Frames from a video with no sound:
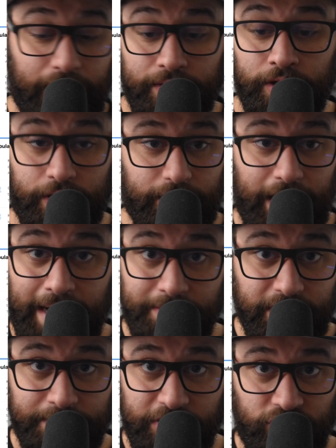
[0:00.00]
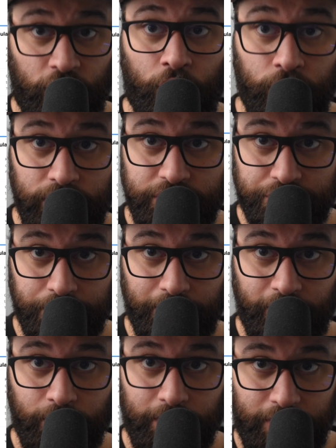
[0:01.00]
I'm going to be totally truthful with
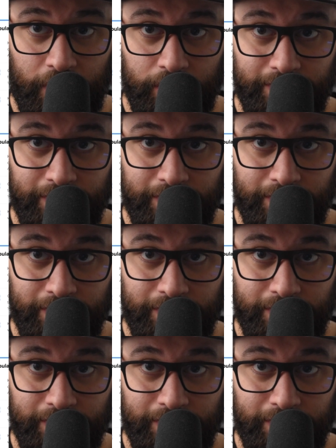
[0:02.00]
all of you.